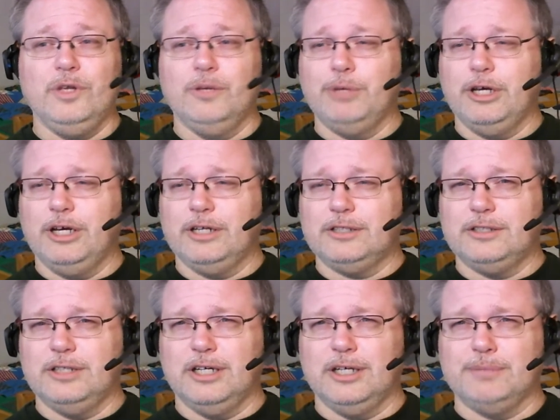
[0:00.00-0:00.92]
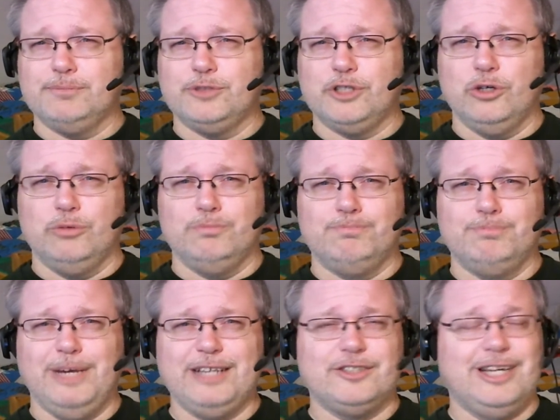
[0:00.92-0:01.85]
But so
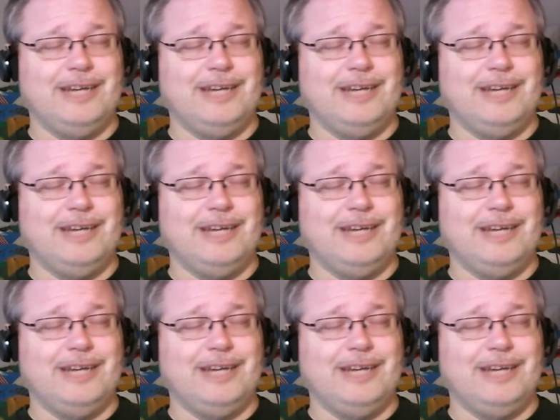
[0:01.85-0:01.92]
basically,